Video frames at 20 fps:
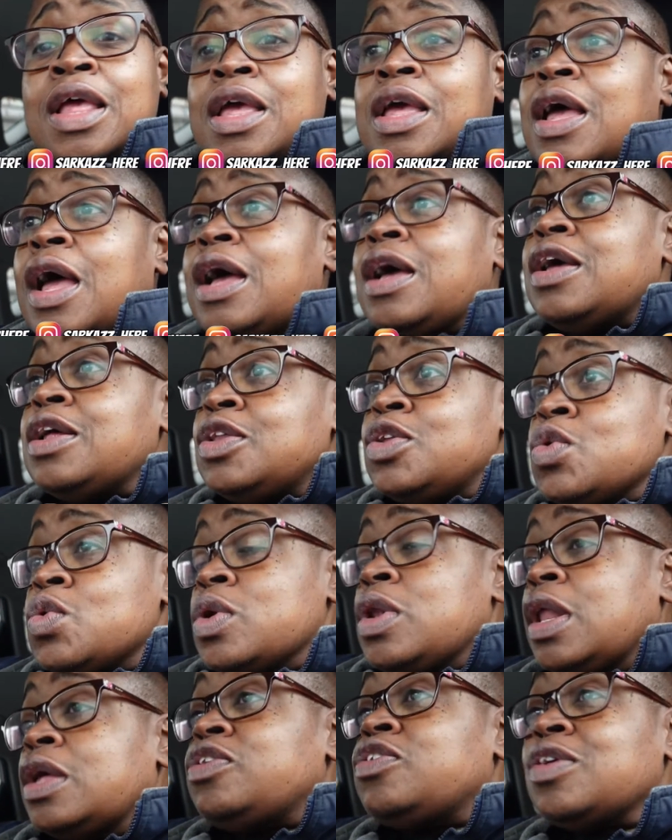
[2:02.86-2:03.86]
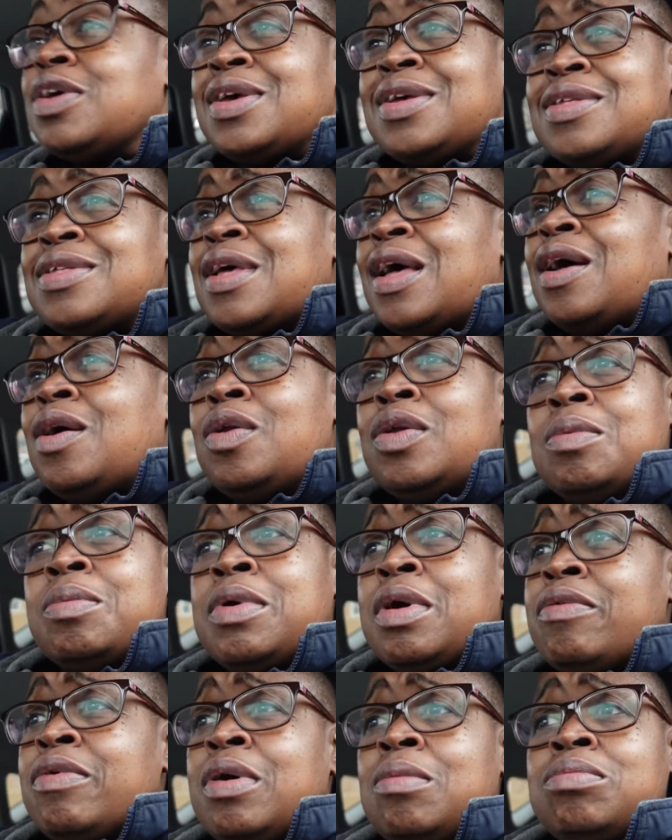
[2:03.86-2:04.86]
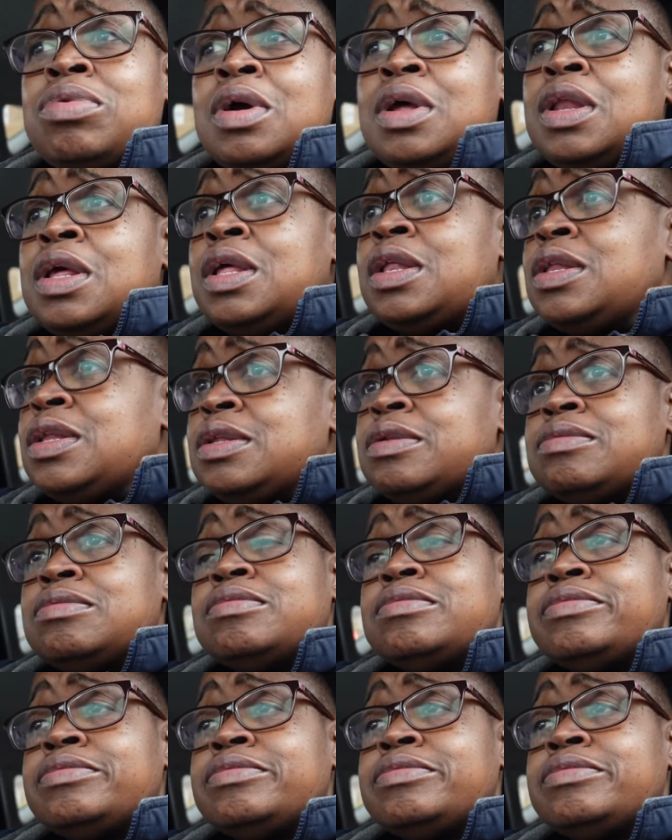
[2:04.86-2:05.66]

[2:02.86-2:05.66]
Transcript: like, I could do electric because I only be around Brooklyn.